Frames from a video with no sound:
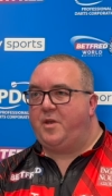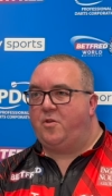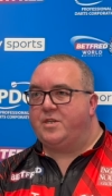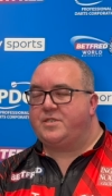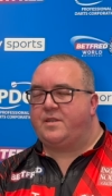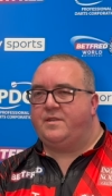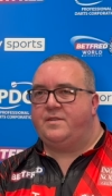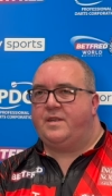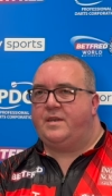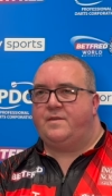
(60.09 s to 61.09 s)
honest,
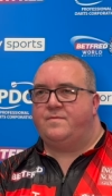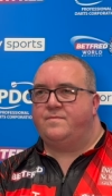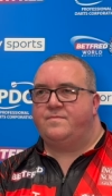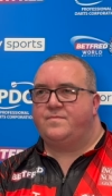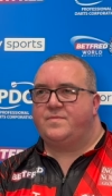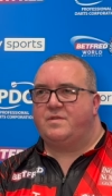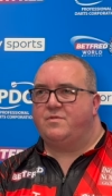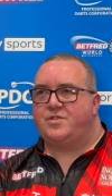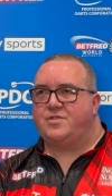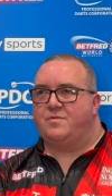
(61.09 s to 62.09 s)
and there
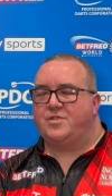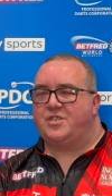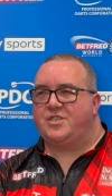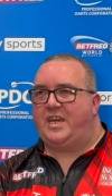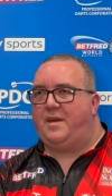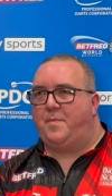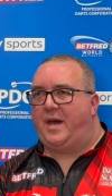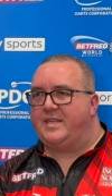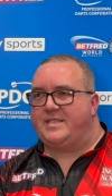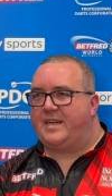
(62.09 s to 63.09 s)
was a certain
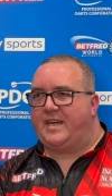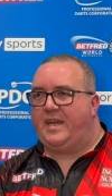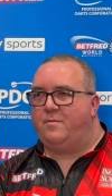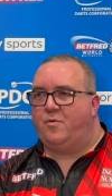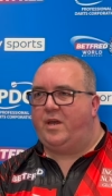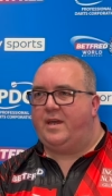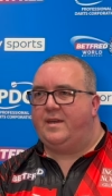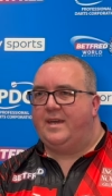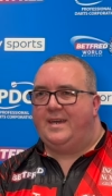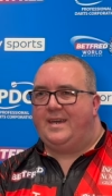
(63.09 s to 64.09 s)
part of that game where
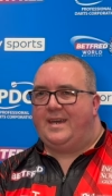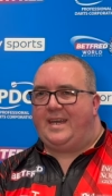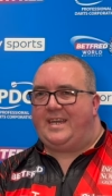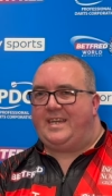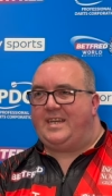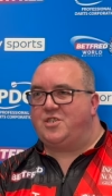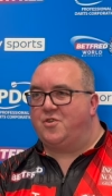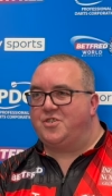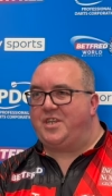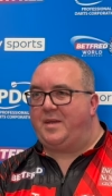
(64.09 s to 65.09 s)
he
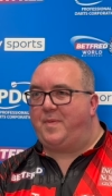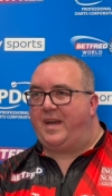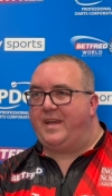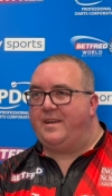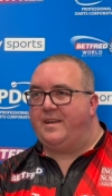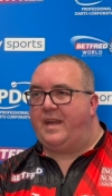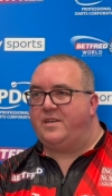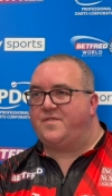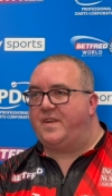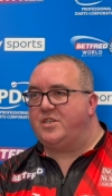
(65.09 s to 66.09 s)
sort of sneaked back in, and then
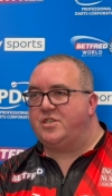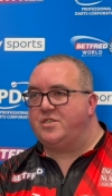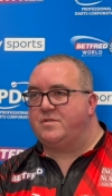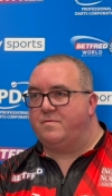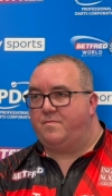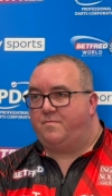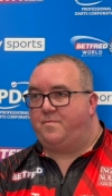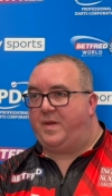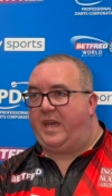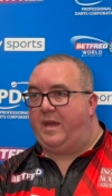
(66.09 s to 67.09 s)
his finishing
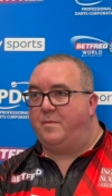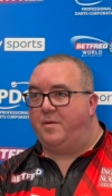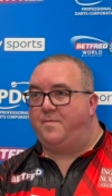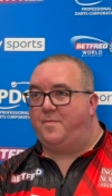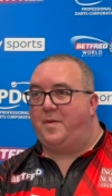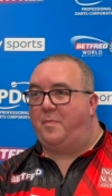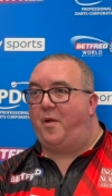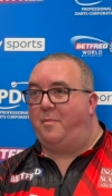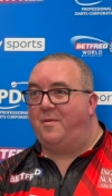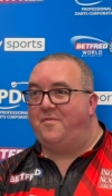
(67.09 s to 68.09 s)
became a
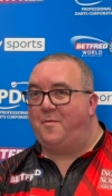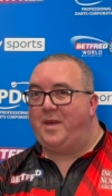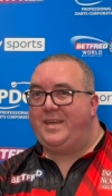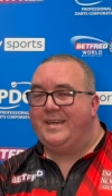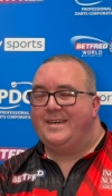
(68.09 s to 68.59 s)
problem for me.